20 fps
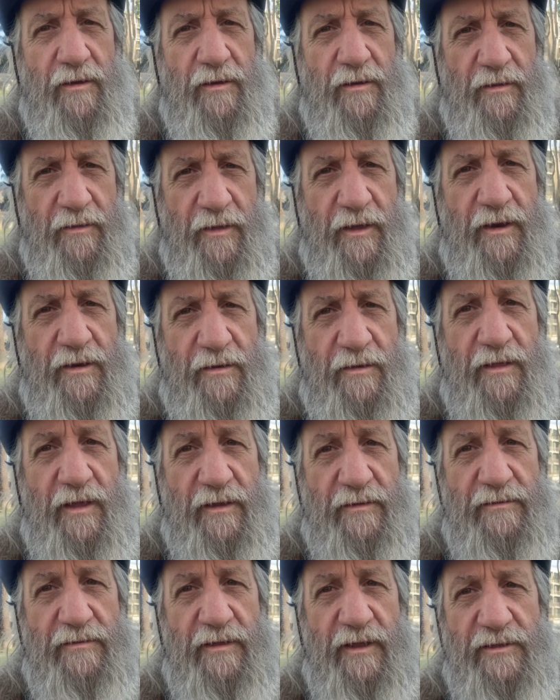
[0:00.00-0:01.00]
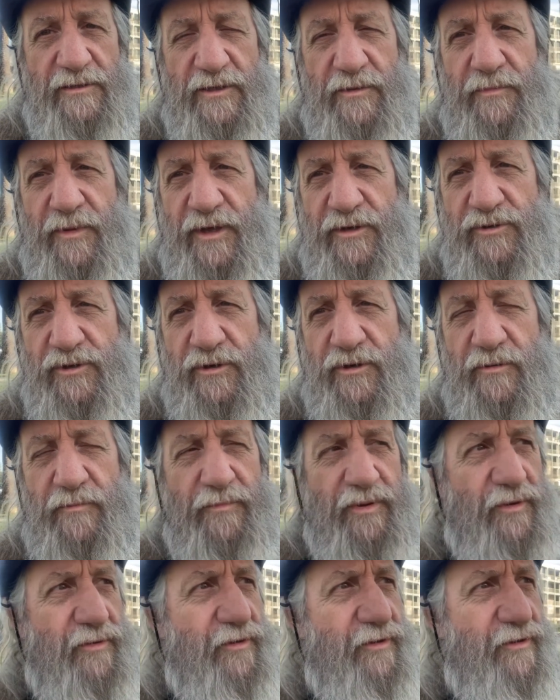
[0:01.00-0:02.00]
that's a major
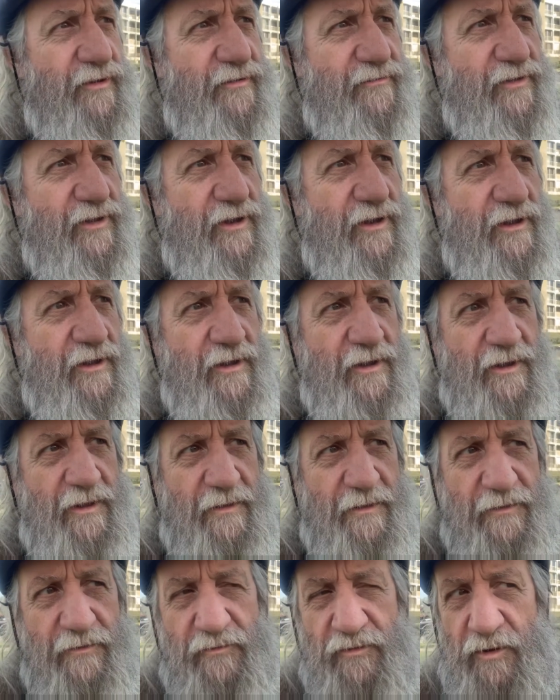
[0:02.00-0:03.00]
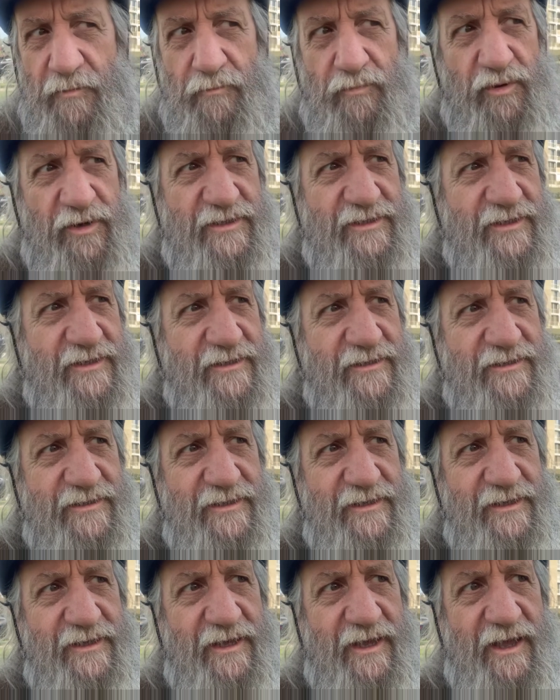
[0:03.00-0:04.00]
component of it. The Trump
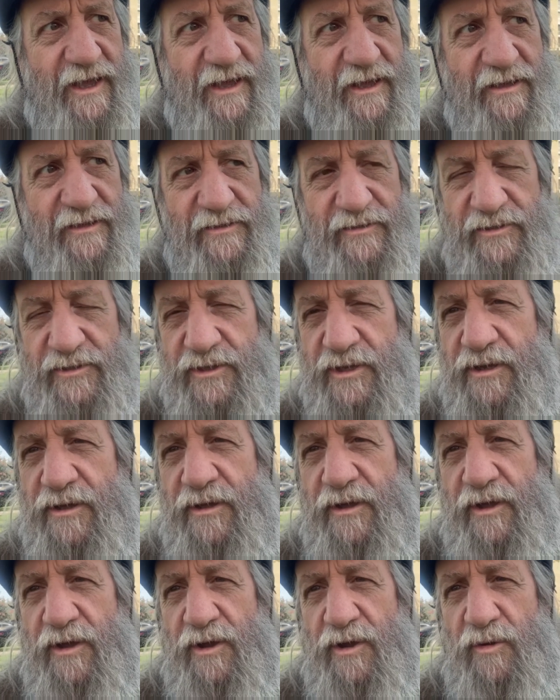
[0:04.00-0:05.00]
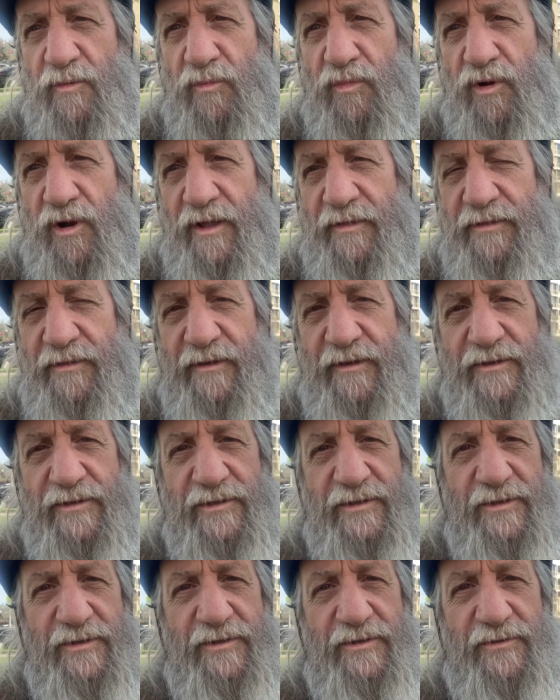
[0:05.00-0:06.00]
presidency has brought
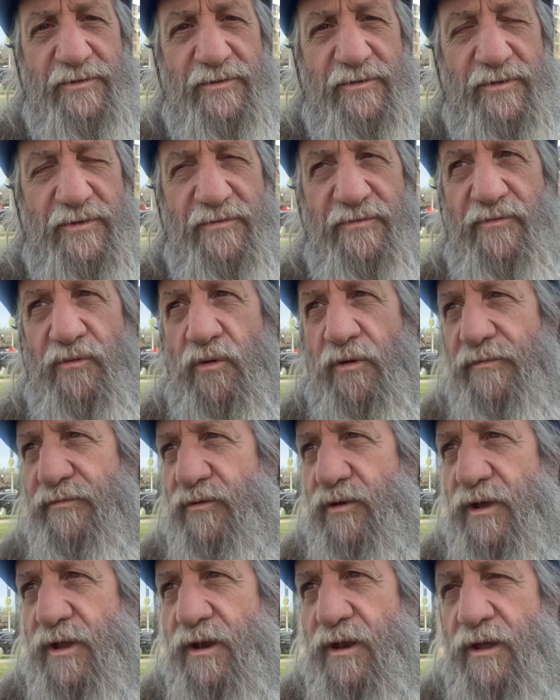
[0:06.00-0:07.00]
this to the forefront